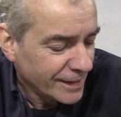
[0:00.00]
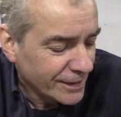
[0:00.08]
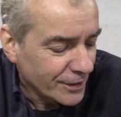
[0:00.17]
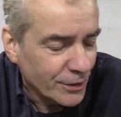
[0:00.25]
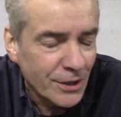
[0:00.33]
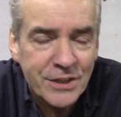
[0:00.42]

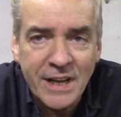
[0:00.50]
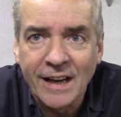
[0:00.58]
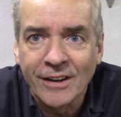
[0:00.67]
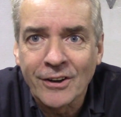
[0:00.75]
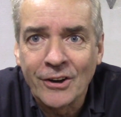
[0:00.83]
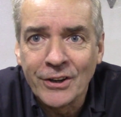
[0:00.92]
other day
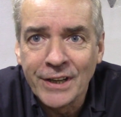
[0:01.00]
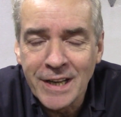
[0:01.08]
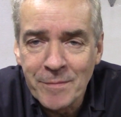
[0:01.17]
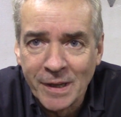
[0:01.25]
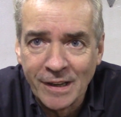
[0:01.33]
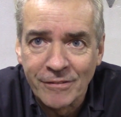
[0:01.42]
I got an
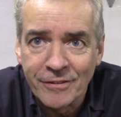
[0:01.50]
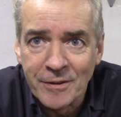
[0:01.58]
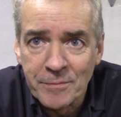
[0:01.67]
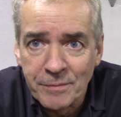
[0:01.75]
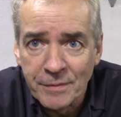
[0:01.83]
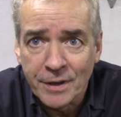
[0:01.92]
email
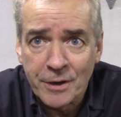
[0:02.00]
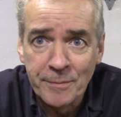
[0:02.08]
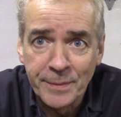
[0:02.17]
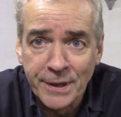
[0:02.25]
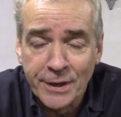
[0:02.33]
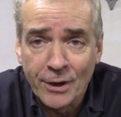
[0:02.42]
from a
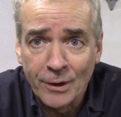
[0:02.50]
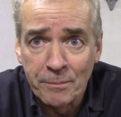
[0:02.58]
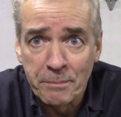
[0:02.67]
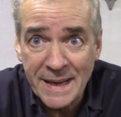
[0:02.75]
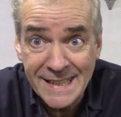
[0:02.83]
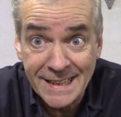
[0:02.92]
company
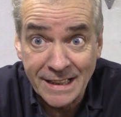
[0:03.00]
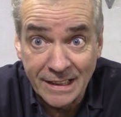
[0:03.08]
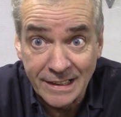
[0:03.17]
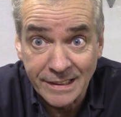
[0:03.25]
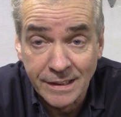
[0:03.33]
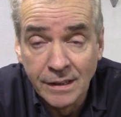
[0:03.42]
called
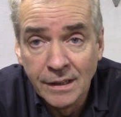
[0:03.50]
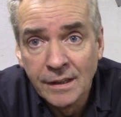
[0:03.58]
Bestarc.